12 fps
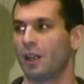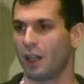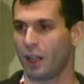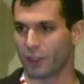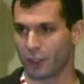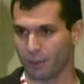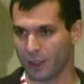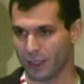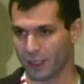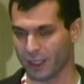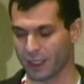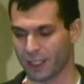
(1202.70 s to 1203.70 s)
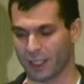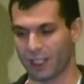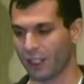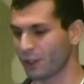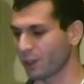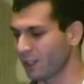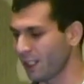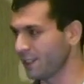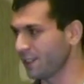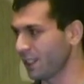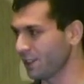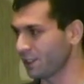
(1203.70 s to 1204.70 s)
Other
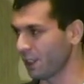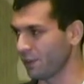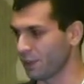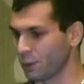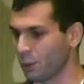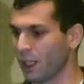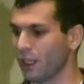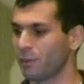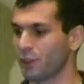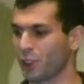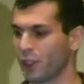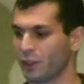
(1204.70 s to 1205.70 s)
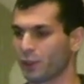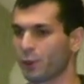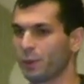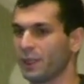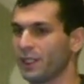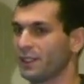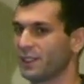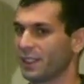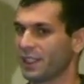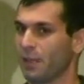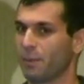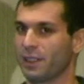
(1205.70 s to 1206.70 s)
client-side stuff as well, but JavaScript is an
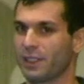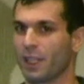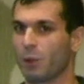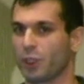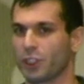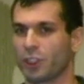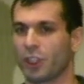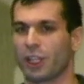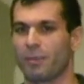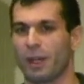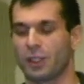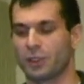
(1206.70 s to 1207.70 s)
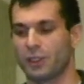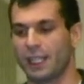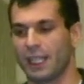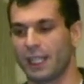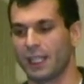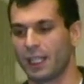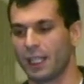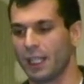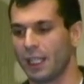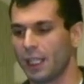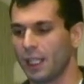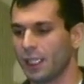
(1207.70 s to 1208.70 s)
example that I want to talk about today.
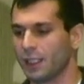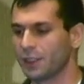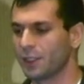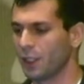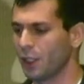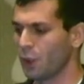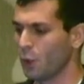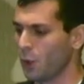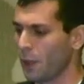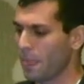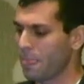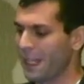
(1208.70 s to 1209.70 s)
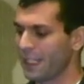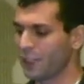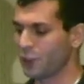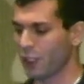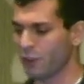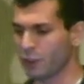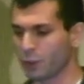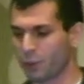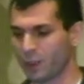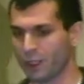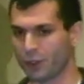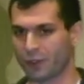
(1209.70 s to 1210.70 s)
So a
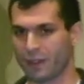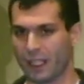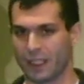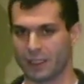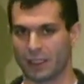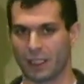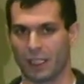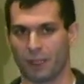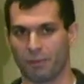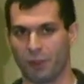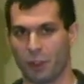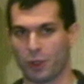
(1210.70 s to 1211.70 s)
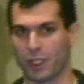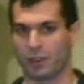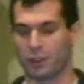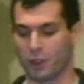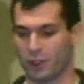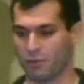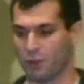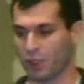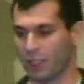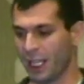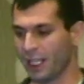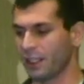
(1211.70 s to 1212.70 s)
JavaScript interface, you
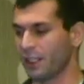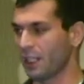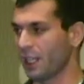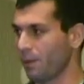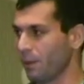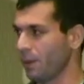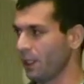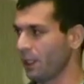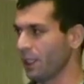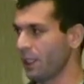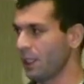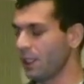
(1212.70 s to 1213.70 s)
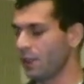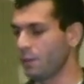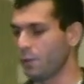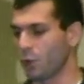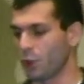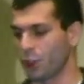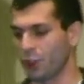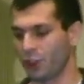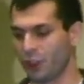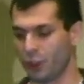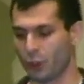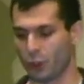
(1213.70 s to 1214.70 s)
can add the capability for
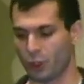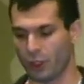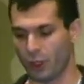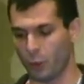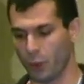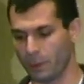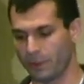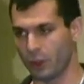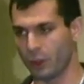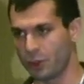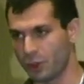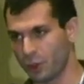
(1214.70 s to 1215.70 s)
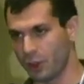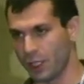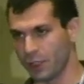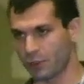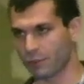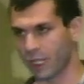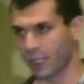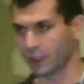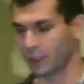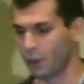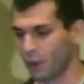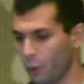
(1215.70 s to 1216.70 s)
your web view to
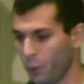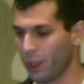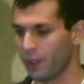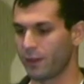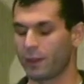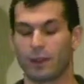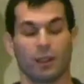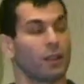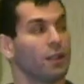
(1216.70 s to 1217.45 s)
interact with